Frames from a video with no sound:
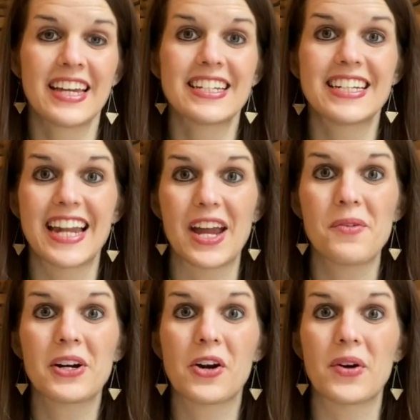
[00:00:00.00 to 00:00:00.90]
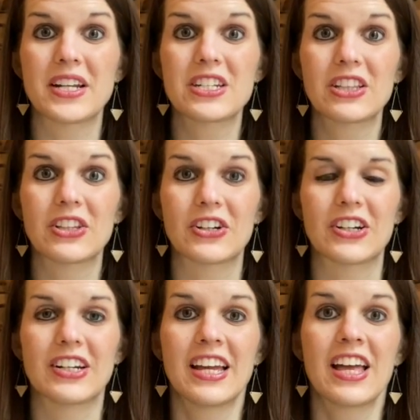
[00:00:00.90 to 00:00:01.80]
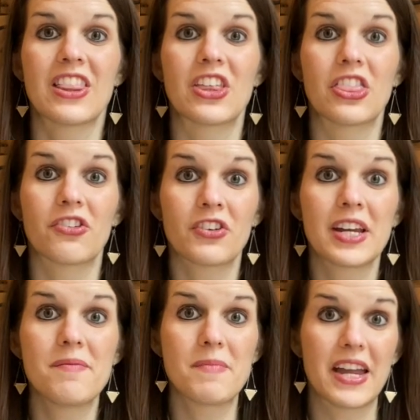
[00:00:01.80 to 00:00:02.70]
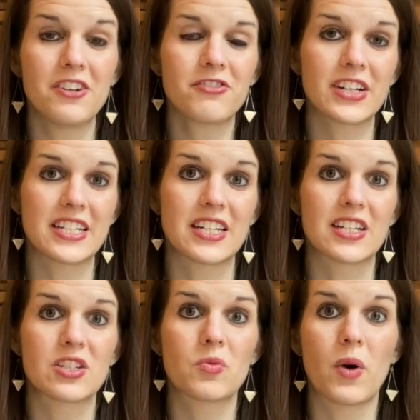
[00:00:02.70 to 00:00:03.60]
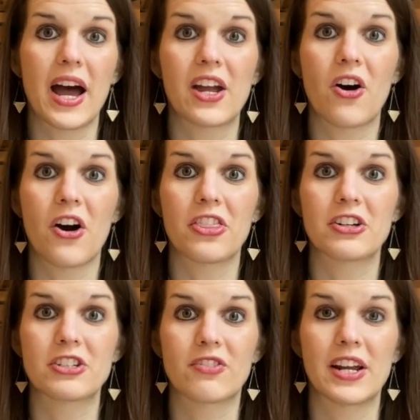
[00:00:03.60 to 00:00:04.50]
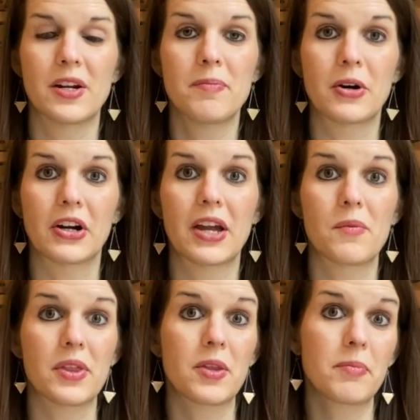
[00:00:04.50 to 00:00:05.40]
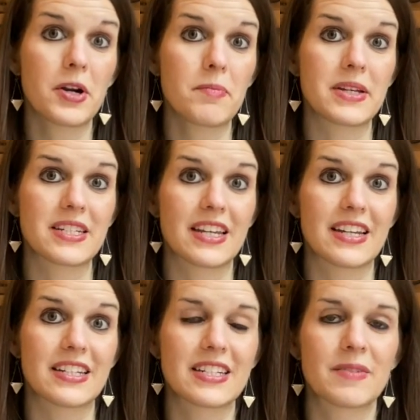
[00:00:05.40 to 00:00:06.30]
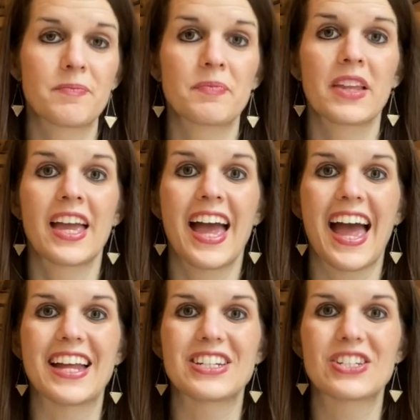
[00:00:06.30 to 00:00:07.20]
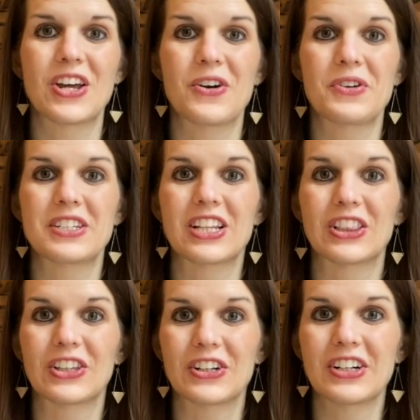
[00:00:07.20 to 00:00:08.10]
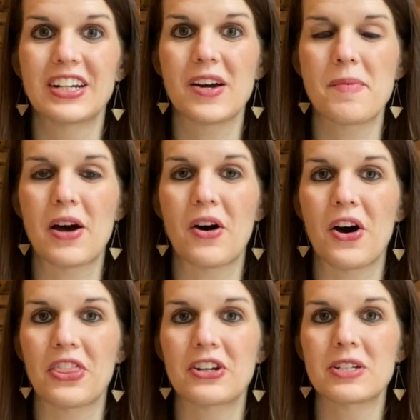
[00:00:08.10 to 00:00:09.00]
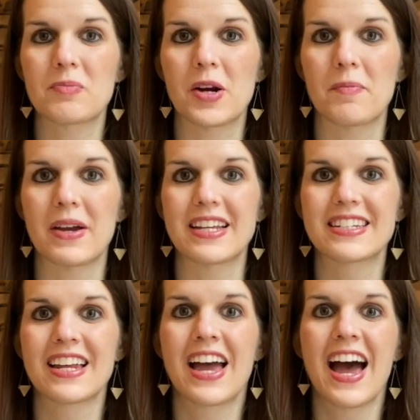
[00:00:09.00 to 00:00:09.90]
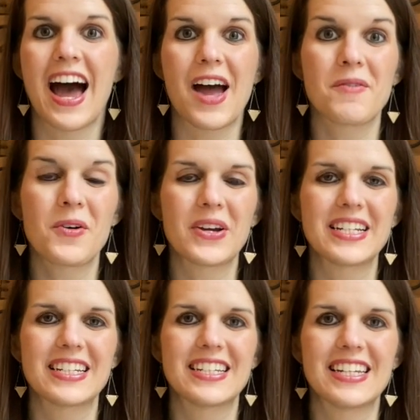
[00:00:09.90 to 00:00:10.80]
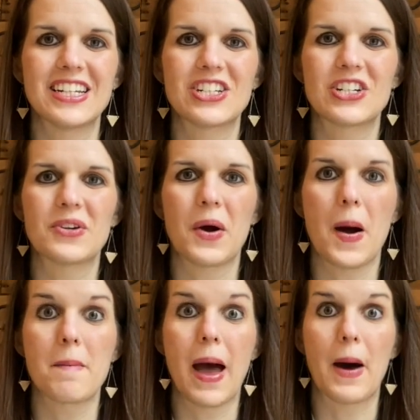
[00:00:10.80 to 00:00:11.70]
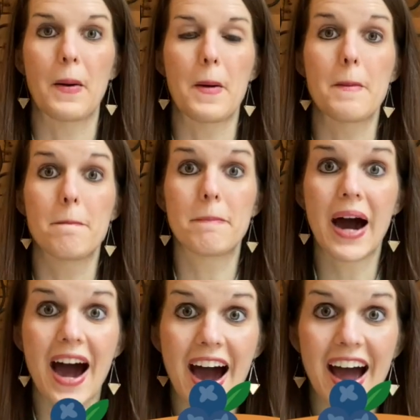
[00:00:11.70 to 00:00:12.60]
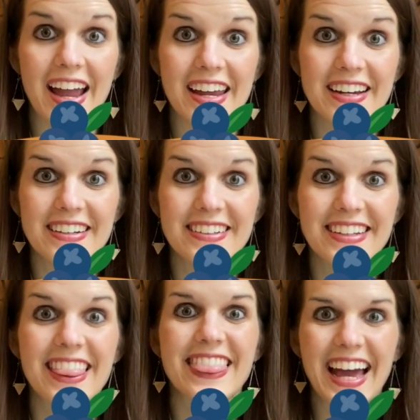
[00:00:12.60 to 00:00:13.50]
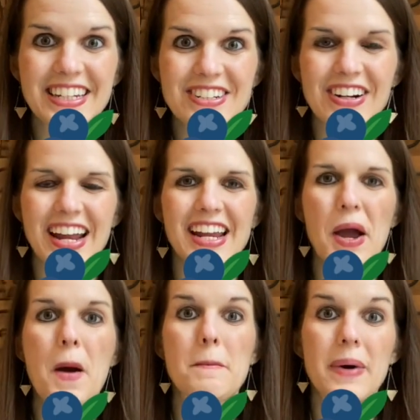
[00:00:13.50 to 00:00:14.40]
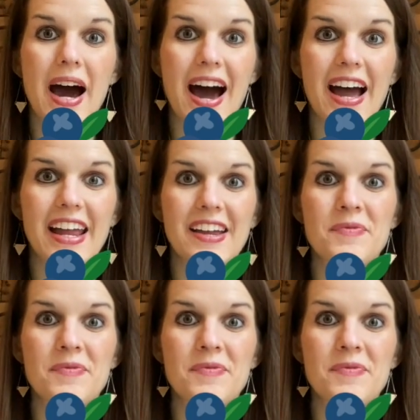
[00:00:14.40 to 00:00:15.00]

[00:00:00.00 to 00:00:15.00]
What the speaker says: Today we're going to learn the three main reasons why authors write a book and what the purpose is. And so to learn about author's purpose, I'm going to teach you about PI. That's right, PI.